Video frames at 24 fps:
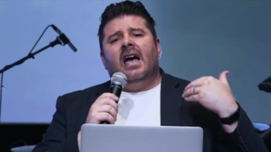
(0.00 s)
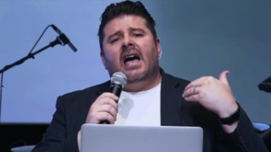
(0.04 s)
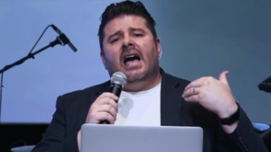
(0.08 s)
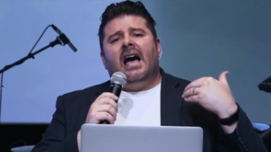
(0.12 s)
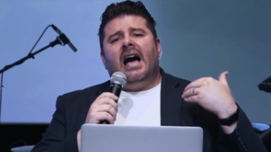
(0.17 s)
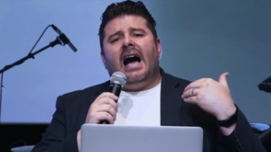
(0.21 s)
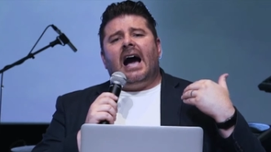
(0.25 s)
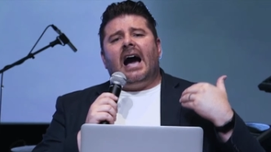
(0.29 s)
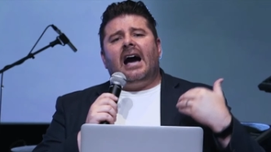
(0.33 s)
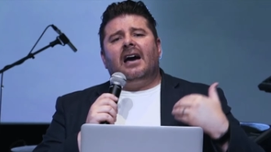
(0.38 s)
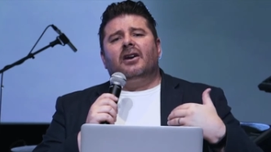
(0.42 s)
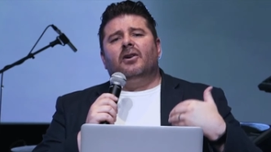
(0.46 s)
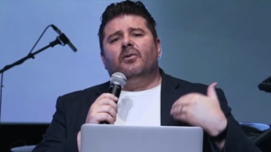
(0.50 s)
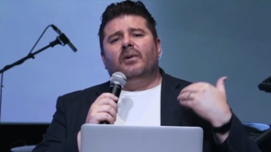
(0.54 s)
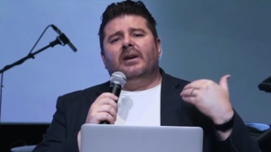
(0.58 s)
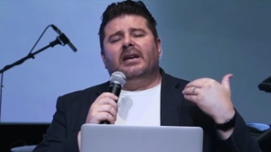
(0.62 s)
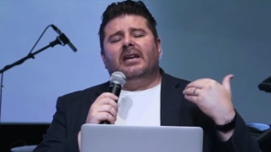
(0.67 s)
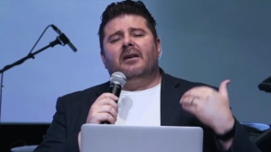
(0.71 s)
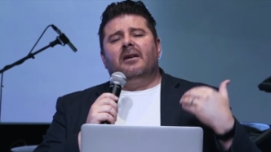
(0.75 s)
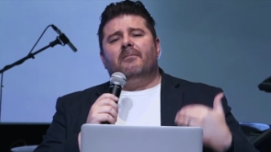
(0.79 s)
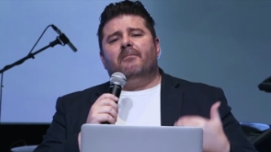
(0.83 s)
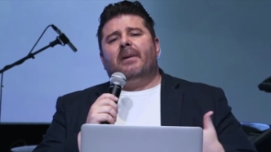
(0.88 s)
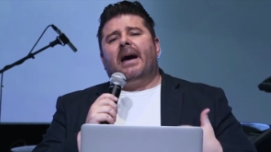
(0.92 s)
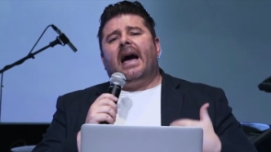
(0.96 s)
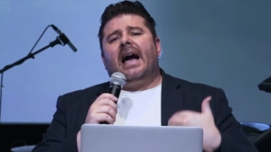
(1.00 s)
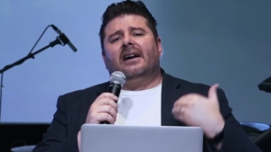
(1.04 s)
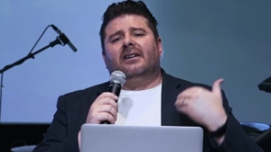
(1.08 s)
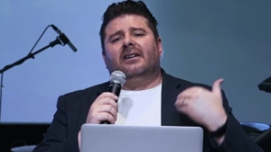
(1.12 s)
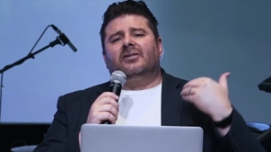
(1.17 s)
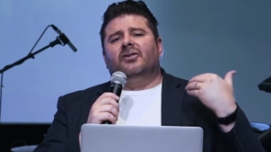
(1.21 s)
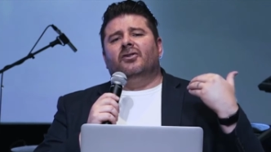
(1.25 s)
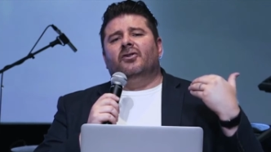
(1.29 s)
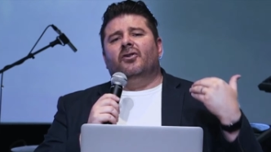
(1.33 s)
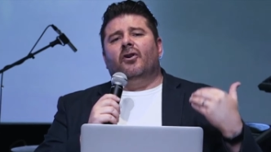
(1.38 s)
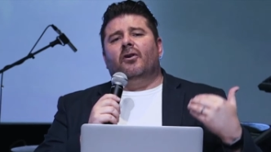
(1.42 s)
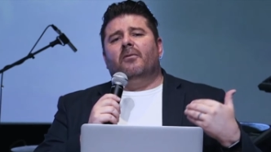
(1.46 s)
How do we get back
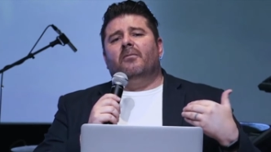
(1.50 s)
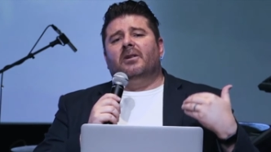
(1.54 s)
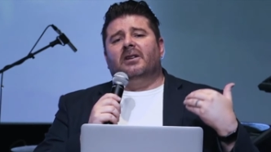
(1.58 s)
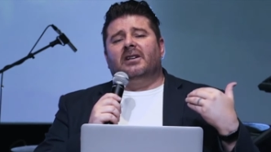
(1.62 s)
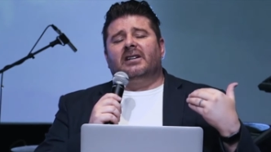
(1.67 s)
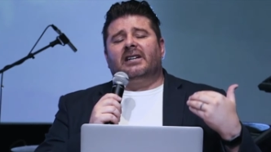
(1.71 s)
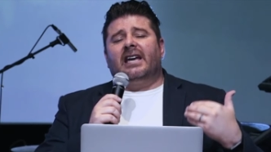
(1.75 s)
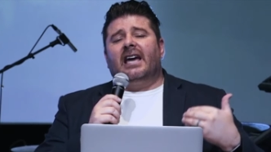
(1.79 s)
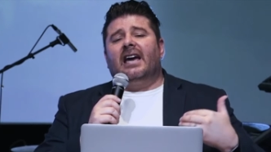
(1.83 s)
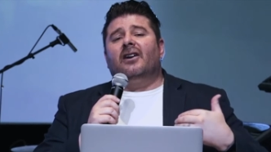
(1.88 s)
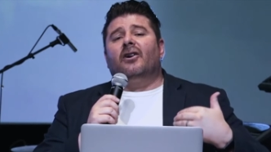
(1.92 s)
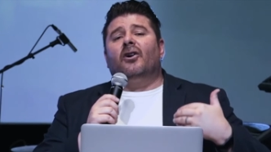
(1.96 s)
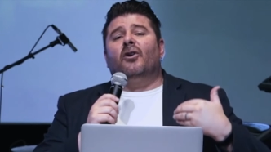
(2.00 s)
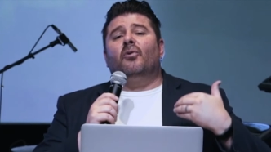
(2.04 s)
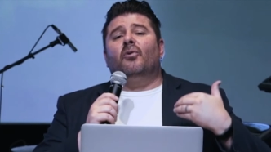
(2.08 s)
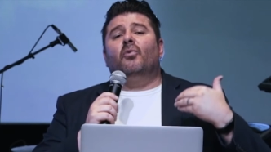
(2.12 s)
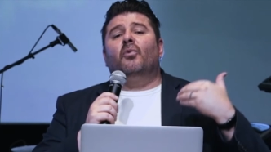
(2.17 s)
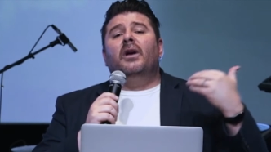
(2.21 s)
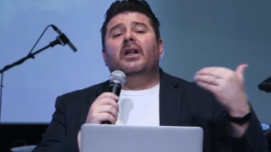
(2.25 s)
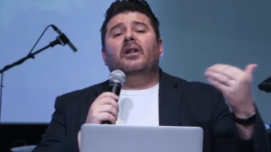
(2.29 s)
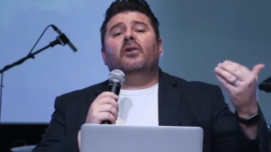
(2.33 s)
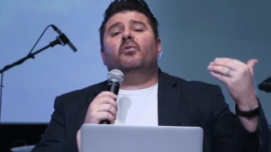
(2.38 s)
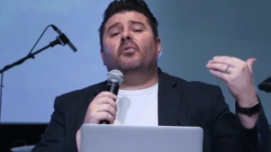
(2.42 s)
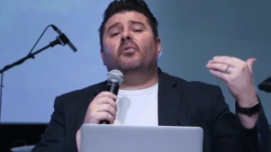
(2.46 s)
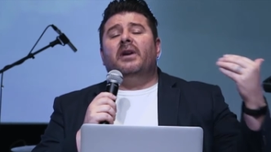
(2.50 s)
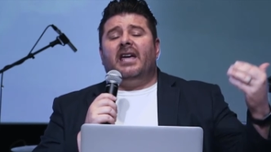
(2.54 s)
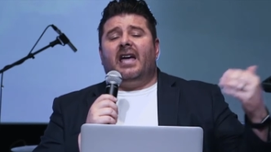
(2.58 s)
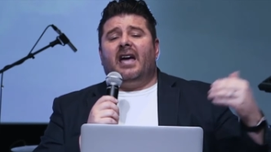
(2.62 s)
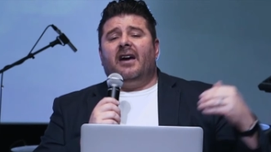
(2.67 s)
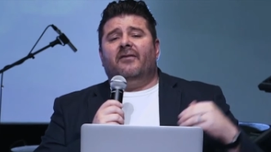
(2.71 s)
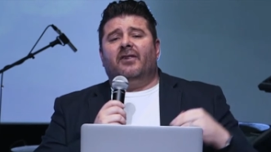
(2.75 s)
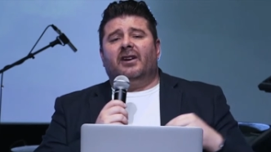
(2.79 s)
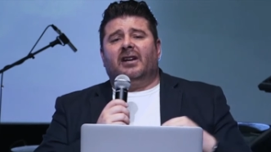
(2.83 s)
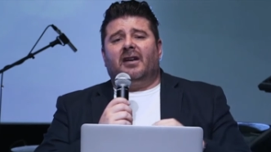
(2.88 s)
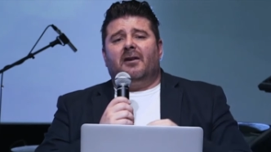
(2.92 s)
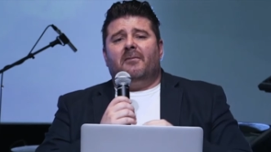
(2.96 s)
to normal again, or will we
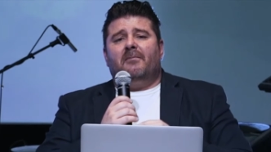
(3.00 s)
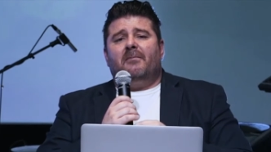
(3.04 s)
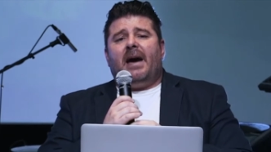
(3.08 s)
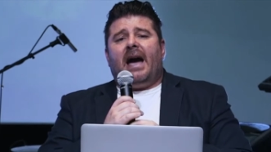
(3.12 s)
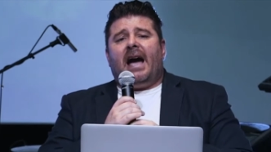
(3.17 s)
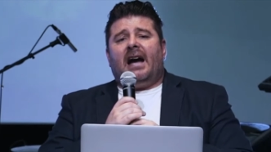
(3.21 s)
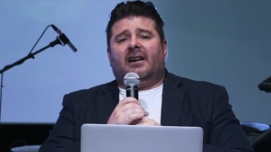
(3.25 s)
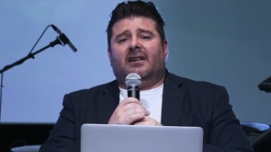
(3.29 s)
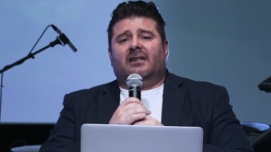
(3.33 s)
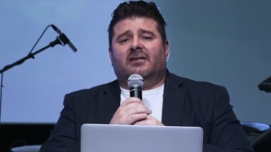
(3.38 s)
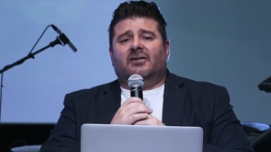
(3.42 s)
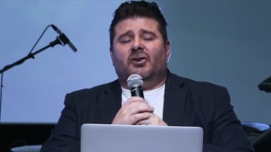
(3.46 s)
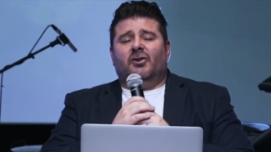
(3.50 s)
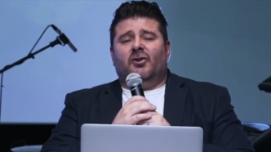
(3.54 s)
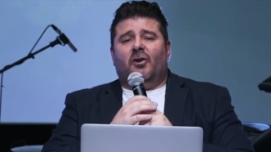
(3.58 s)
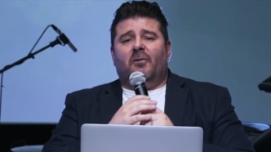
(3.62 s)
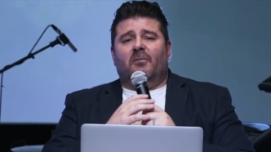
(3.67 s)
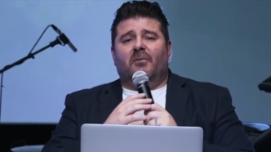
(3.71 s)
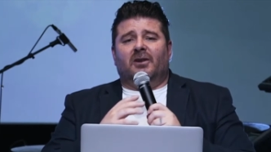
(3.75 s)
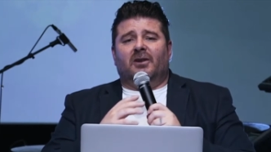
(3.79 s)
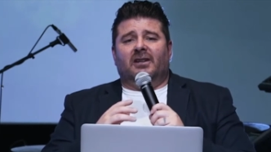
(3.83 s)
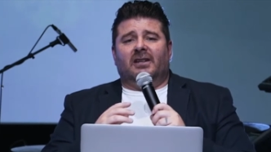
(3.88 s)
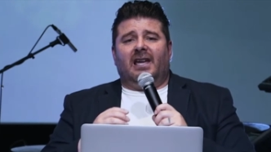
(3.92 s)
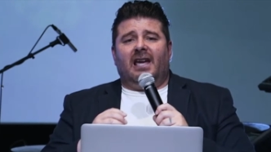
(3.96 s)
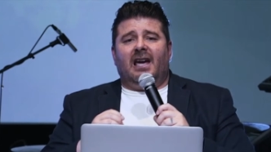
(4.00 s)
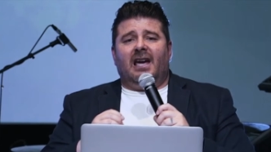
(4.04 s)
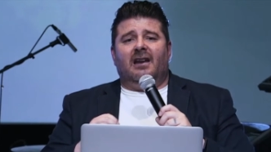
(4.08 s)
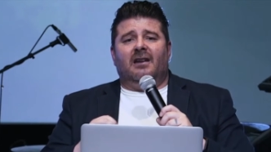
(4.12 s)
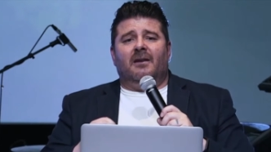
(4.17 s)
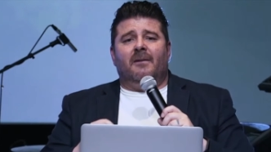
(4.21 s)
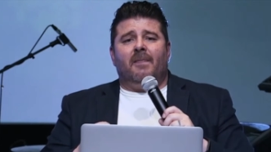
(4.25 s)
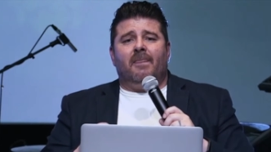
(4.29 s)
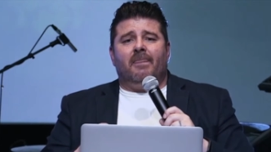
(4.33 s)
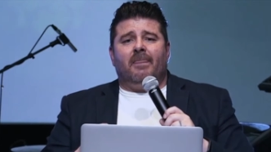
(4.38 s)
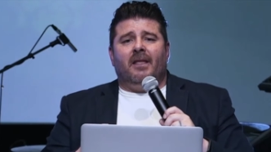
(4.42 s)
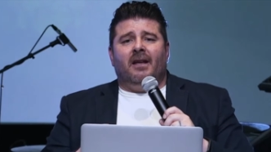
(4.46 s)
ever get back to normal again?
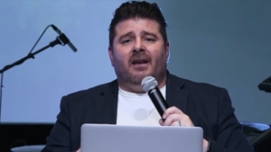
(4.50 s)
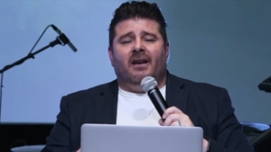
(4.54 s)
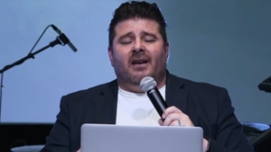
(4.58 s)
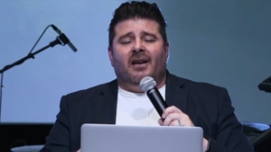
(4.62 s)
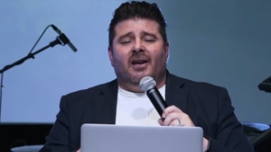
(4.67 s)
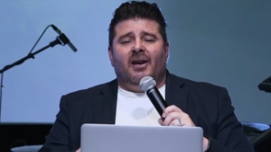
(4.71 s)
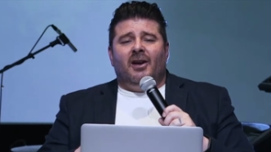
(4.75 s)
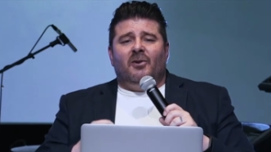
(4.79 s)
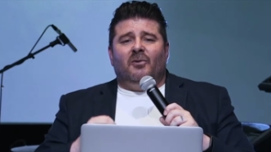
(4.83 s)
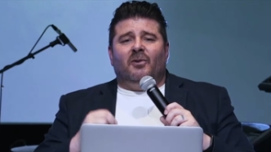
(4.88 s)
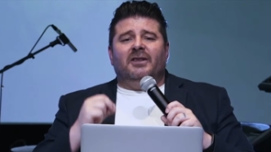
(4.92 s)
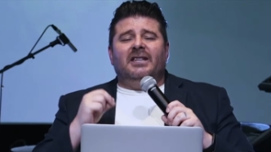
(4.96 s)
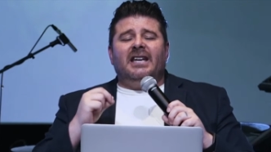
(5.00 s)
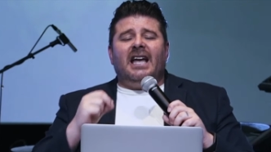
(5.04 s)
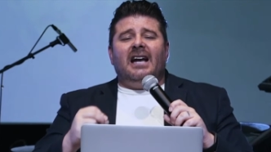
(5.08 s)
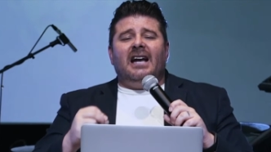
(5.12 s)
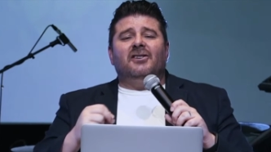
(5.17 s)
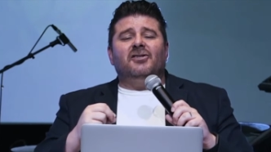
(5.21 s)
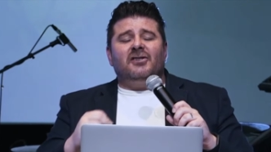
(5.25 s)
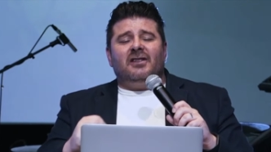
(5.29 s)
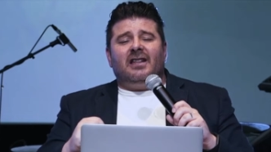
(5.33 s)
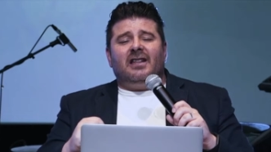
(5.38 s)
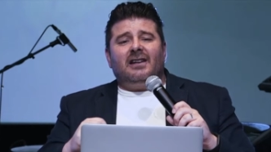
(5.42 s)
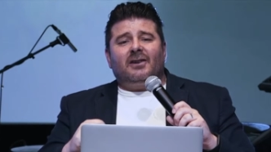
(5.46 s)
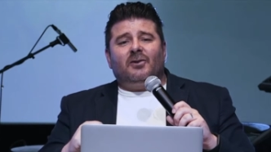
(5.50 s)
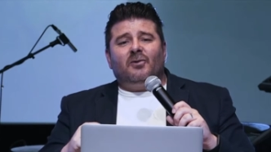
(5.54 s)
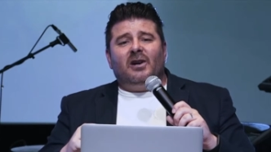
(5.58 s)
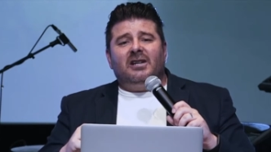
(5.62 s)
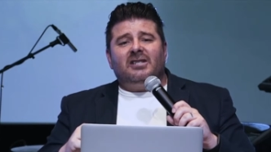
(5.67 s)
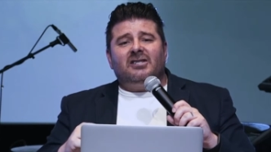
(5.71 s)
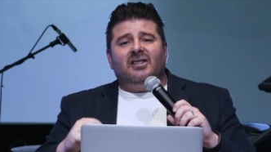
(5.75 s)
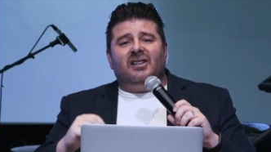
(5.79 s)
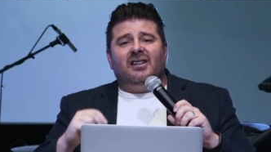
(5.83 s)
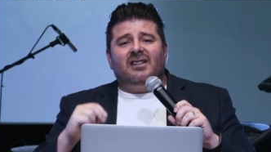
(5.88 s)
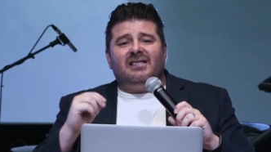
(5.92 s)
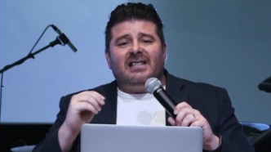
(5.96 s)
Well, the answer to that
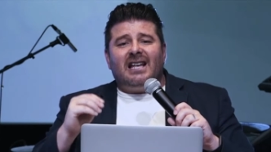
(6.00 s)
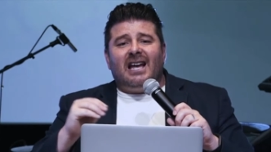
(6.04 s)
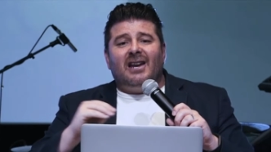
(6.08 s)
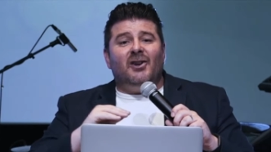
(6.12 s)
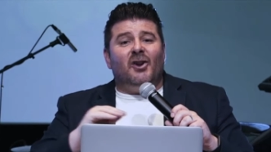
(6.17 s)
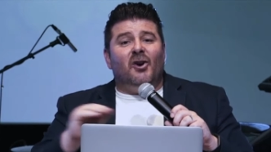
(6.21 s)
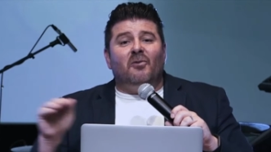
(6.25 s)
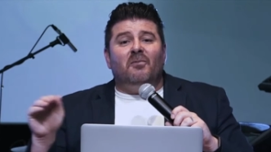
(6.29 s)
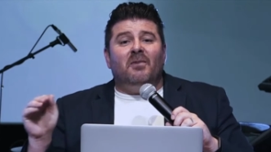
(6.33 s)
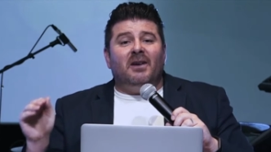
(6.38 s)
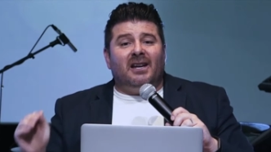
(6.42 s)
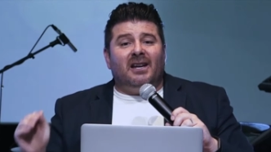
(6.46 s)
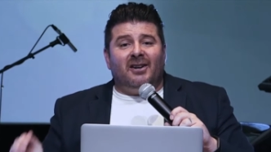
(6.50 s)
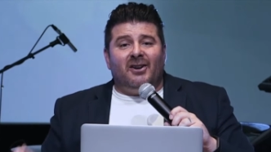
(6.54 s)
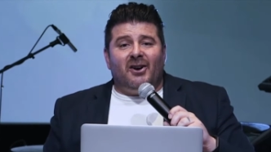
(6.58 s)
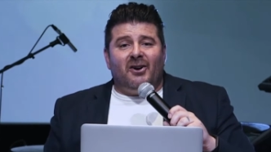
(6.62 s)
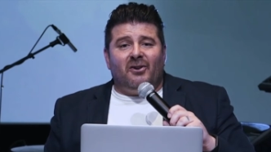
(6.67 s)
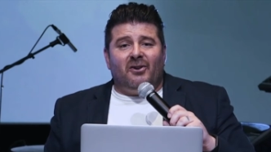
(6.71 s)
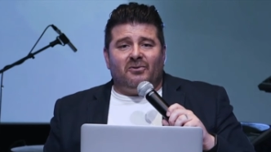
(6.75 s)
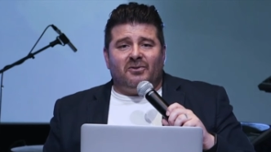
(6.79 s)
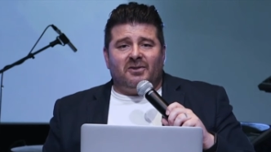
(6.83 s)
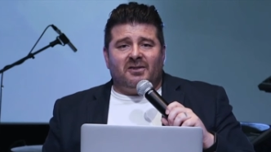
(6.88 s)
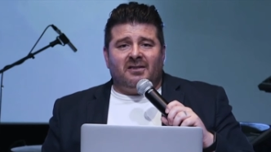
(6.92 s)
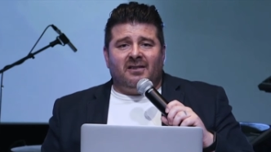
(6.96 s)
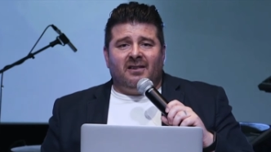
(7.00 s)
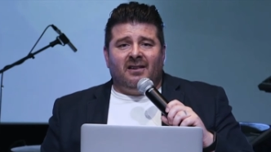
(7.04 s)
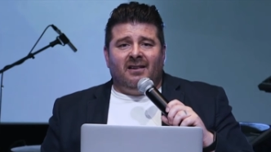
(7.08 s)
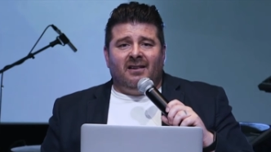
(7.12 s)
question is that nobody knows.